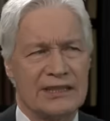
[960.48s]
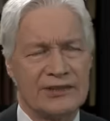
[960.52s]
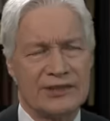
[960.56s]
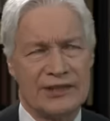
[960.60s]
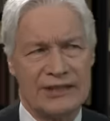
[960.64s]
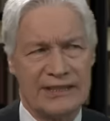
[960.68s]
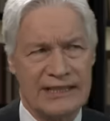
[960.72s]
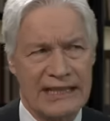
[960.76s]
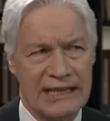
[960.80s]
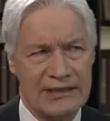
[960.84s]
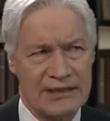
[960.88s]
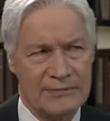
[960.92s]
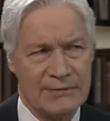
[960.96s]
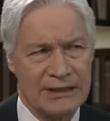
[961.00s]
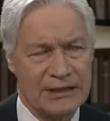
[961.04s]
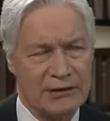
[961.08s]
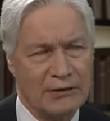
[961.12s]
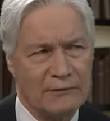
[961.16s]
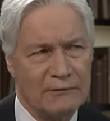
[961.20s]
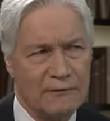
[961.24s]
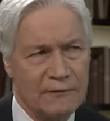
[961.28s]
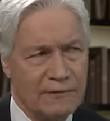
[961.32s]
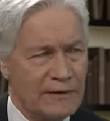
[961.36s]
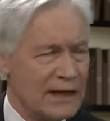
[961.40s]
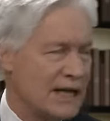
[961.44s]
Duchess sounds a bit
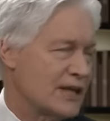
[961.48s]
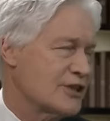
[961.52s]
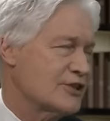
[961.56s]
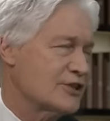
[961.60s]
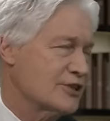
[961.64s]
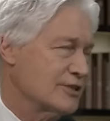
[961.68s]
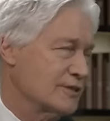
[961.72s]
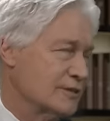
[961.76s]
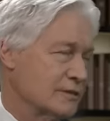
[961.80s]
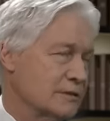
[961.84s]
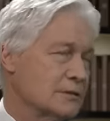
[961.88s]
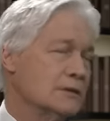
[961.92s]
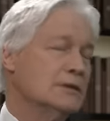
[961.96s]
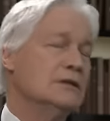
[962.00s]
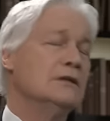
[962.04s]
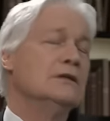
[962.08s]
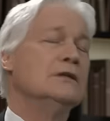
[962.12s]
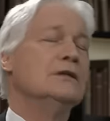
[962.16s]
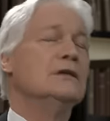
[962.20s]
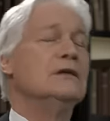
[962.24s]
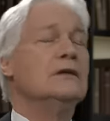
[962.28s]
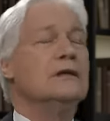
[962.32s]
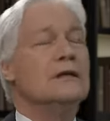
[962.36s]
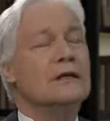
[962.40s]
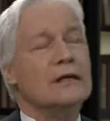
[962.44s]
old-fashioned.
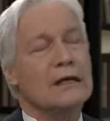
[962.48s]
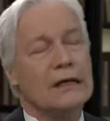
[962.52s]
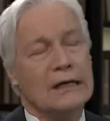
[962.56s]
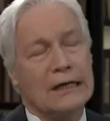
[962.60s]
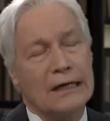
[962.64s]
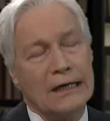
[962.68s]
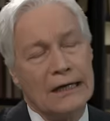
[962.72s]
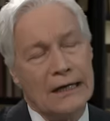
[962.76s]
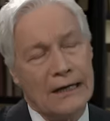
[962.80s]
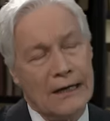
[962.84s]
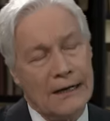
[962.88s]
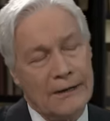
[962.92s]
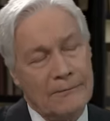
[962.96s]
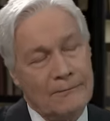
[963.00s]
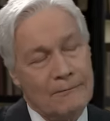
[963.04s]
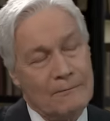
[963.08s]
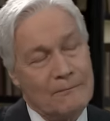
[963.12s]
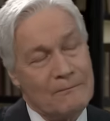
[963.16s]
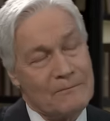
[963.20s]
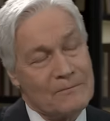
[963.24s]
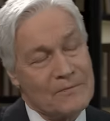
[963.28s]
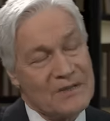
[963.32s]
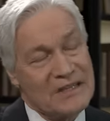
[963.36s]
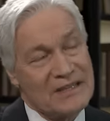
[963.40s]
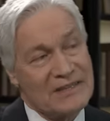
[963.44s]

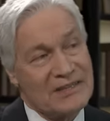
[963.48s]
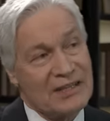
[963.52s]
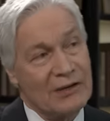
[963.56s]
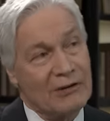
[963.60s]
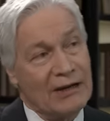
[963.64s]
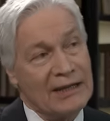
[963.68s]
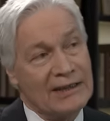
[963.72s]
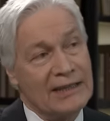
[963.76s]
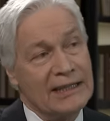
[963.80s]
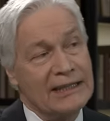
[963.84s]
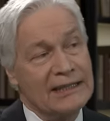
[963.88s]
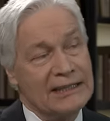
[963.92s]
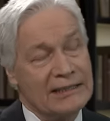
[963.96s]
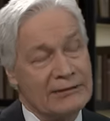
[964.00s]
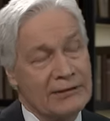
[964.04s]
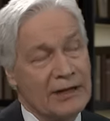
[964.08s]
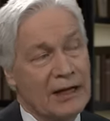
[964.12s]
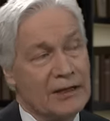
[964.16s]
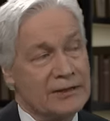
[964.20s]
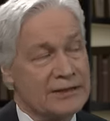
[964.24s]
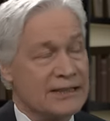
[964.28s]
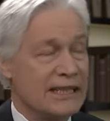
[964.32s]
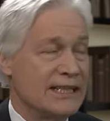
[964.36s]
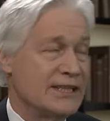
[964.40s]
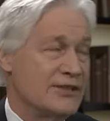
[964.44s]
I think there
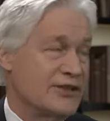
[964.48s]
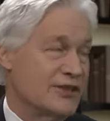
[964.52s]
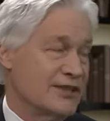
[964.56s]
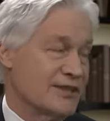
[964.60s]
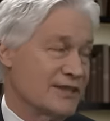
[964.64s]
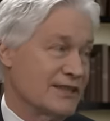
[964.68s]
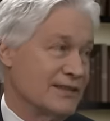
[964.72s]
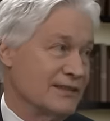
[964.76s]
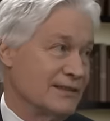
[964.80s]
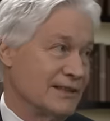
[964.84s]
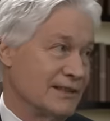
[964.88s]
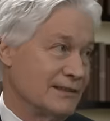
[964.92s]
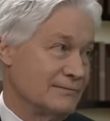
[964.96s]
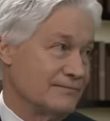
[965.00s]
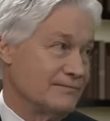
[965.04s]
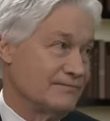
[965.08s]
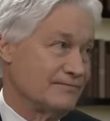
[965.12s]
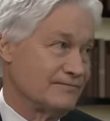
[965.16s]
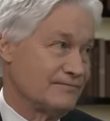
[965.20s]
are dangers in that.